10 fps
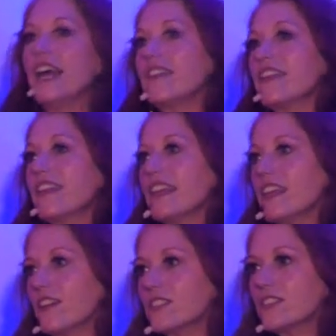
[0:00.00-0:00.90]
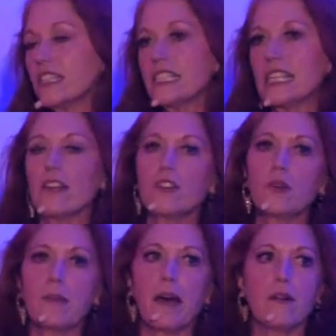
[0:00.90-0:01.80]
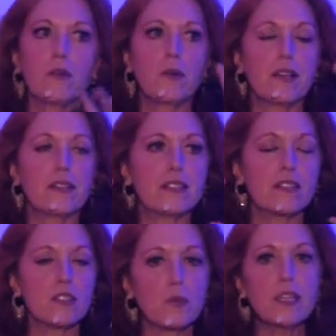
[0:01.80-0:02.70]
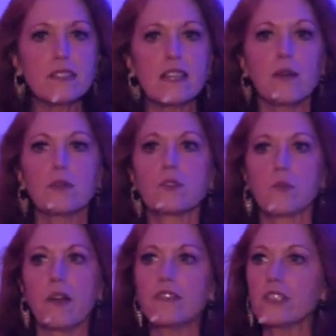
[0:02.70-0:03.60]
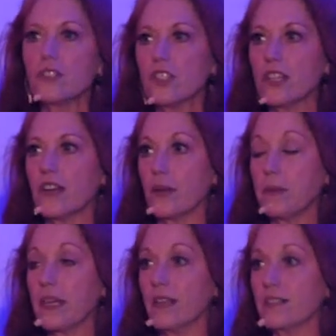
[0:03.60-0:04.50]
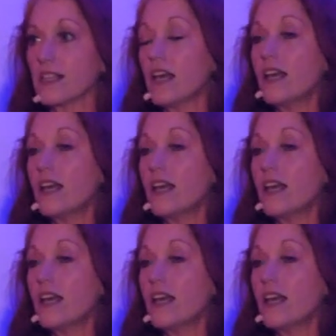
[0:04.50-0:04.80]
And the thing he also didn't tell you about was the swing set was revolutionary because